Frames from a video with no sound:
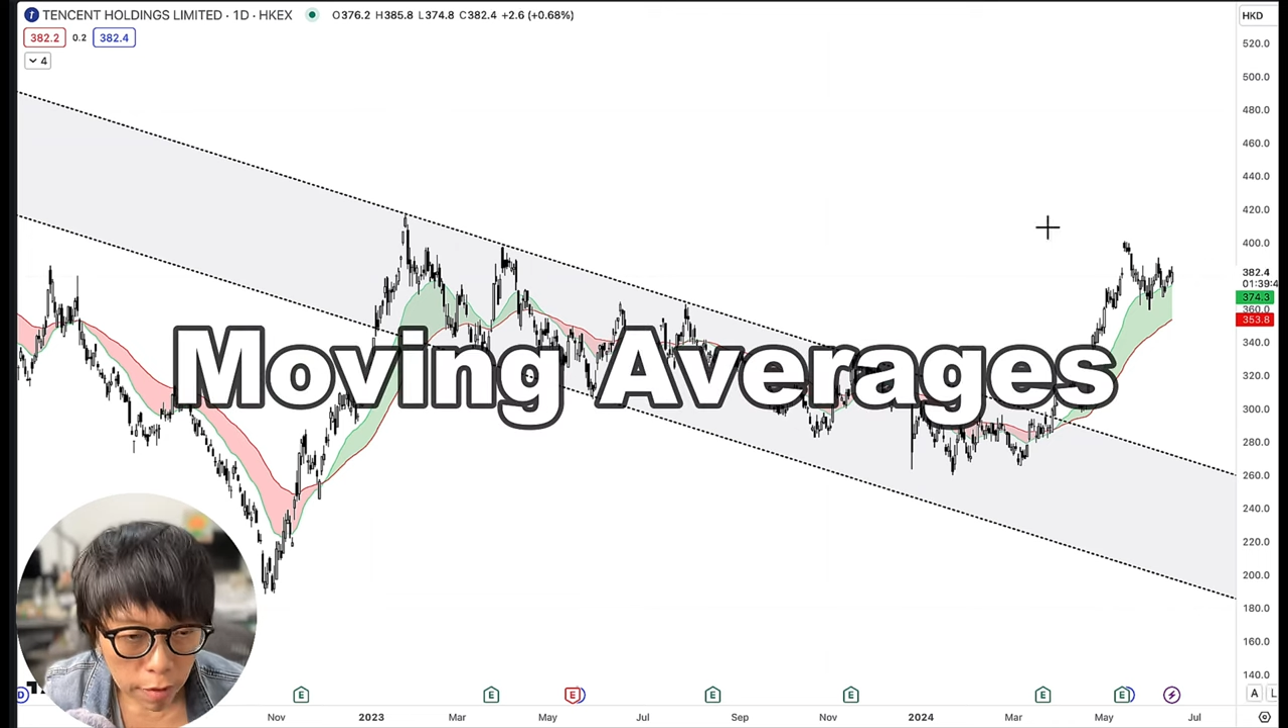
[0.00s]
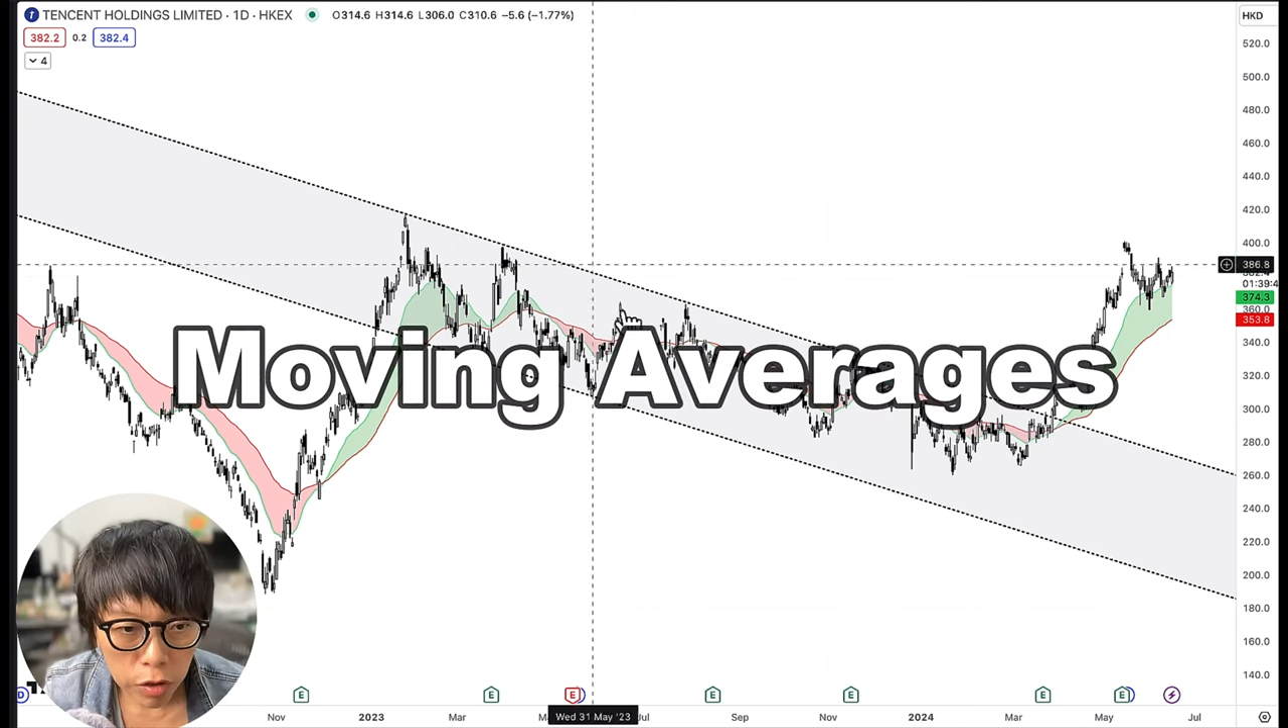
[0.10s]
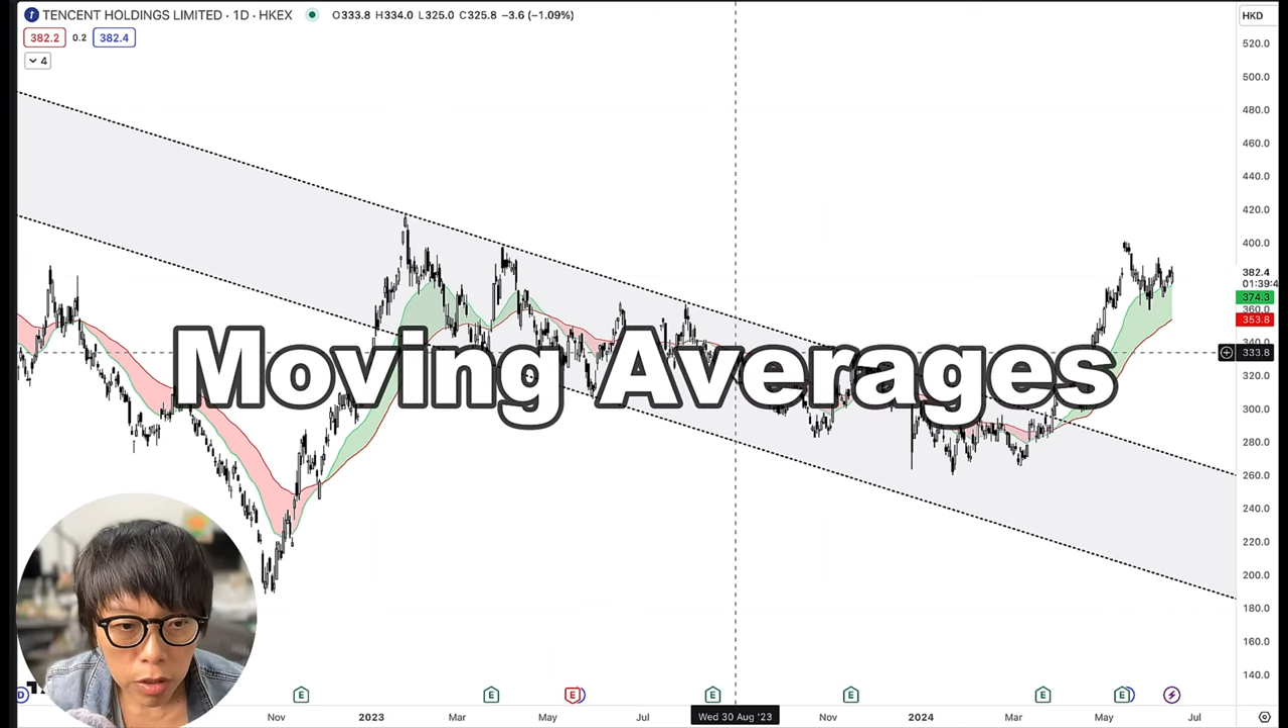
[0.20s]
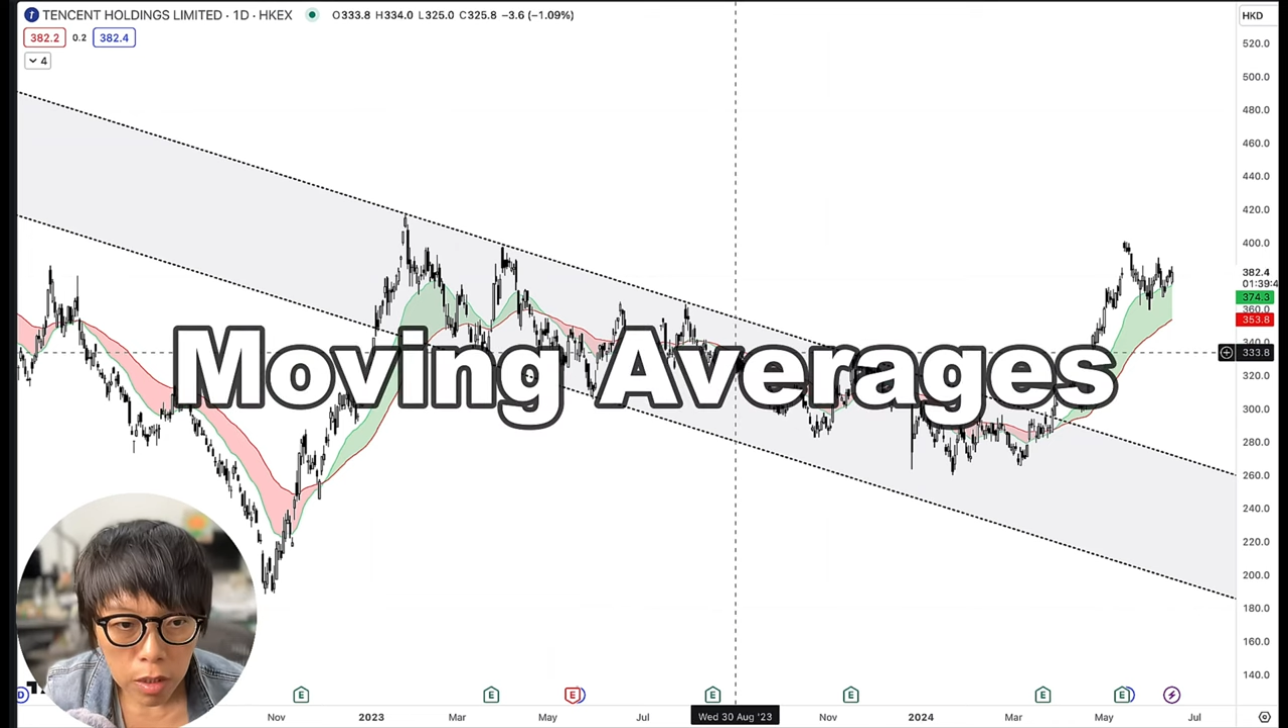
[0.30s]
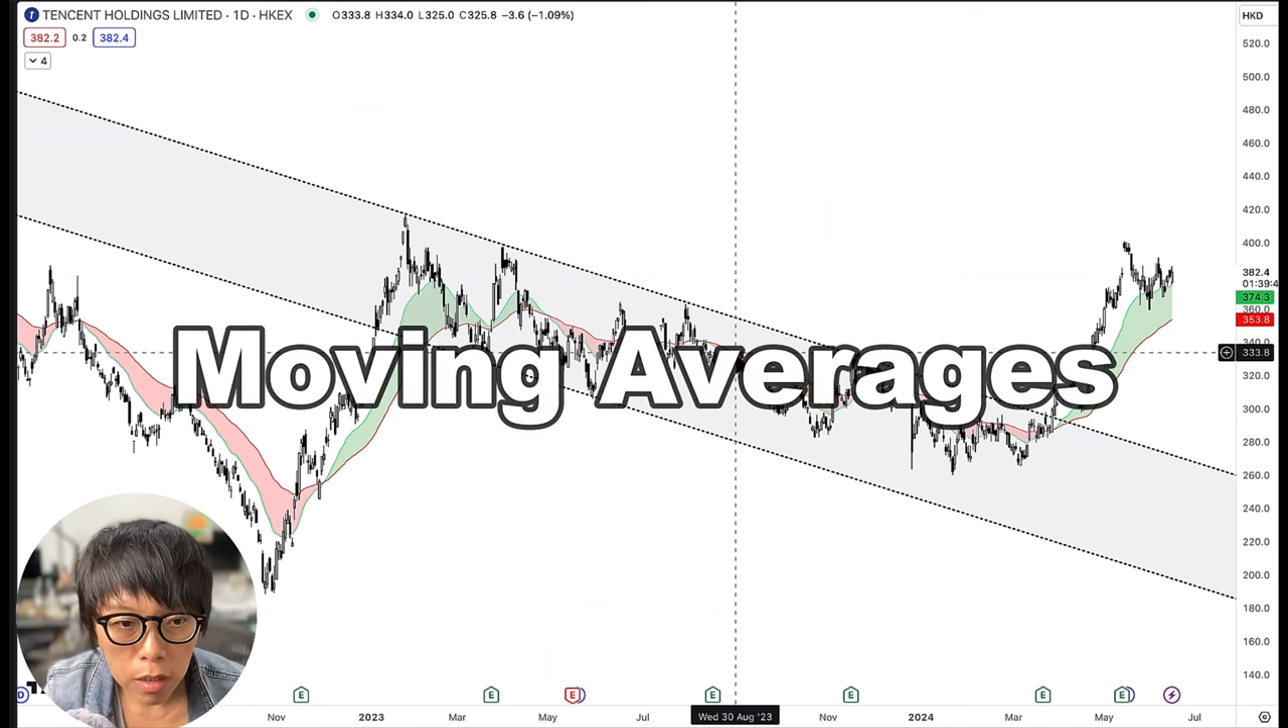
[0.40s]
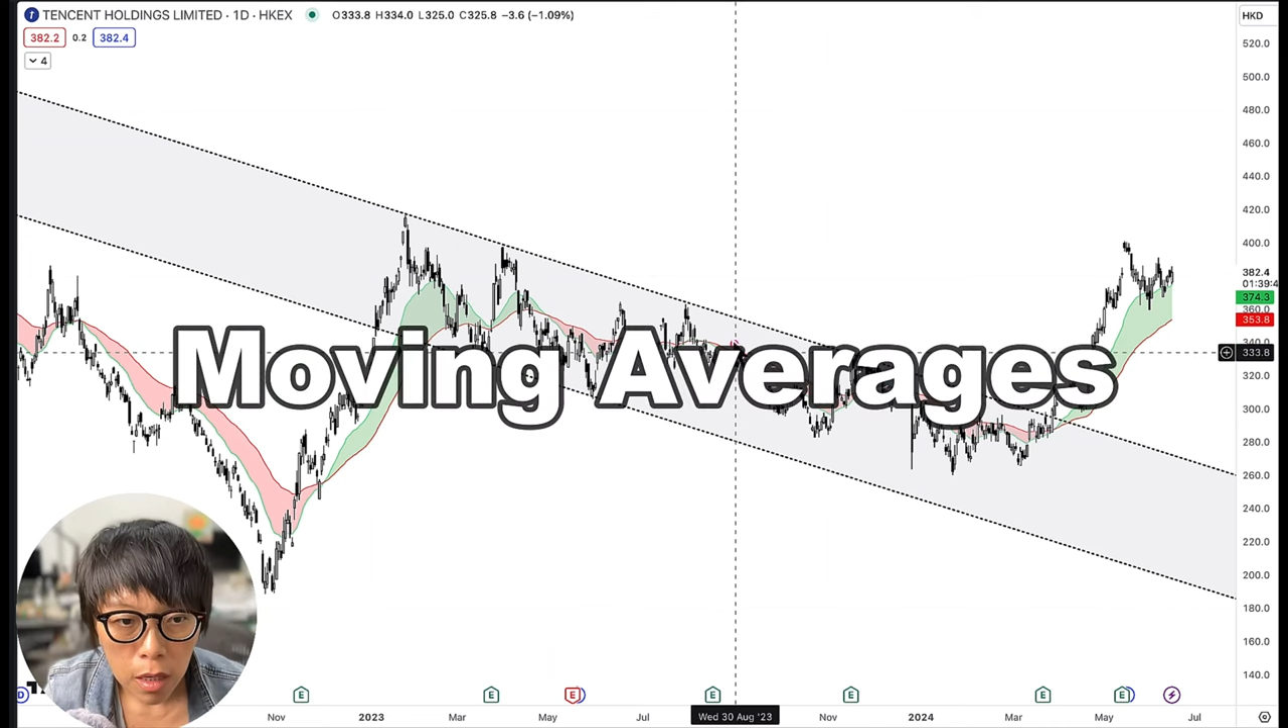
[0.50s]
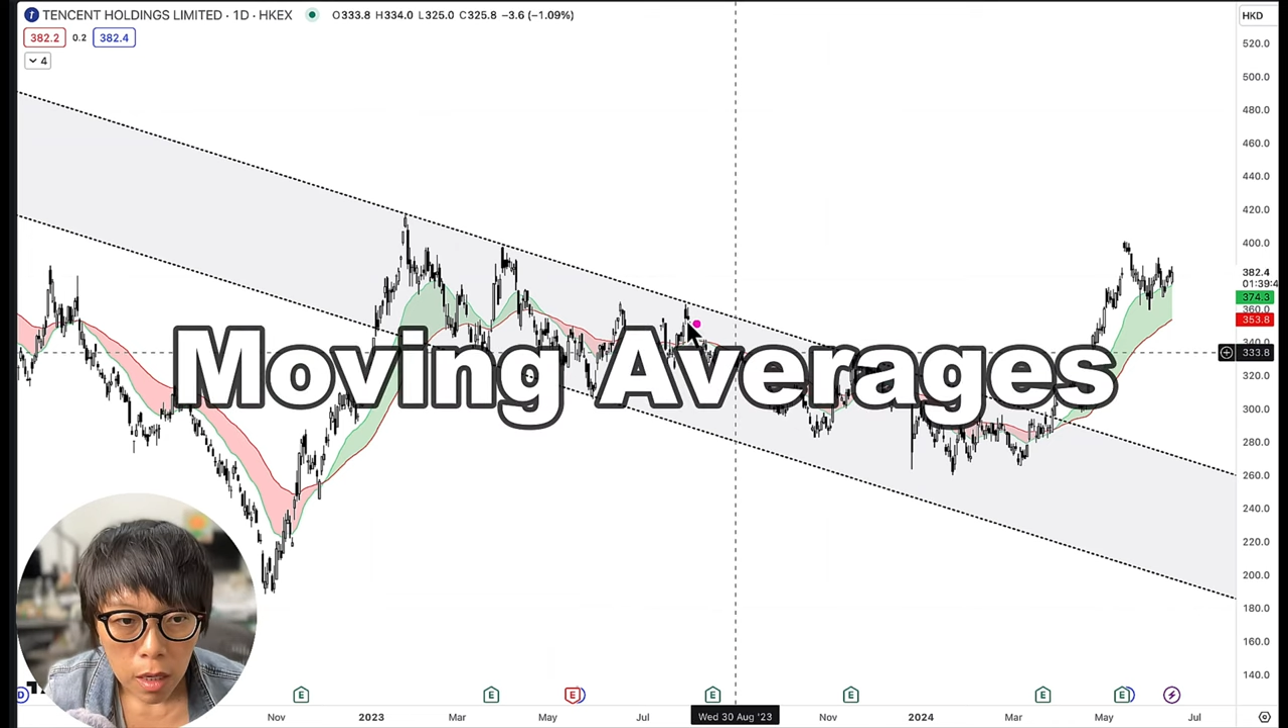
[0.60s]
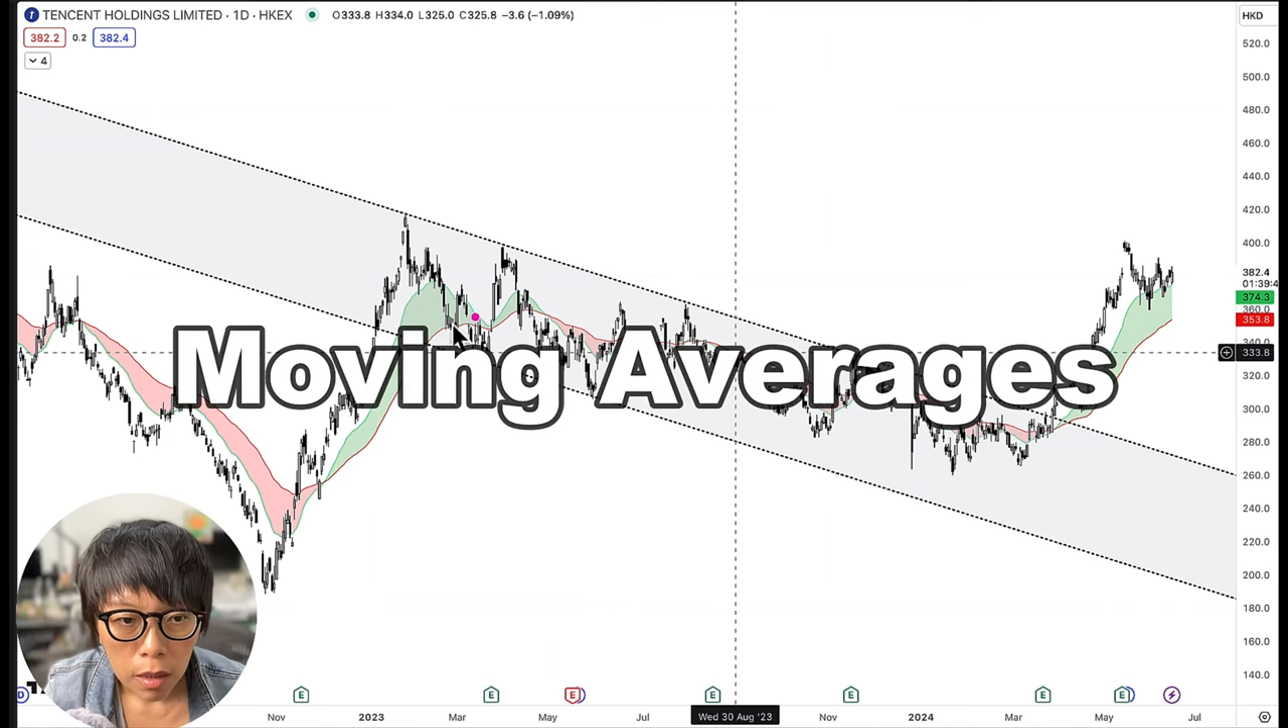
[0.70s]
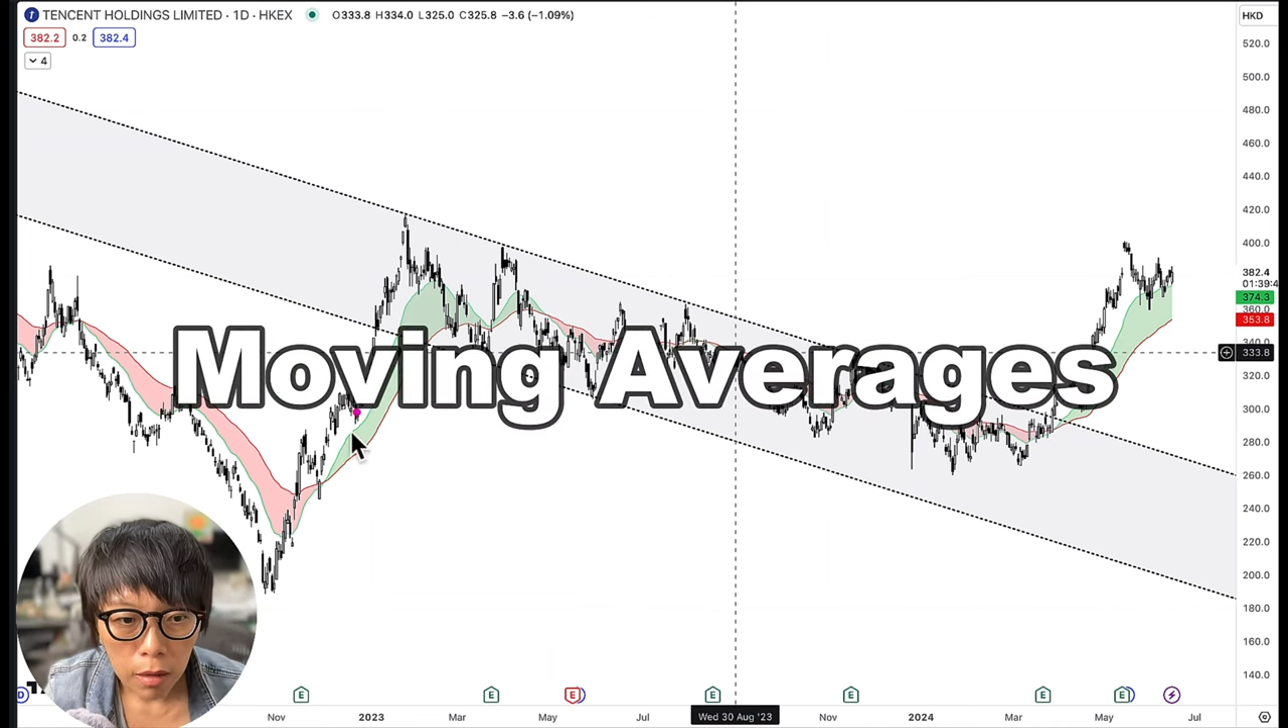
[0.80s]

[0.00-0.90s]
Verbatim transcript: averages.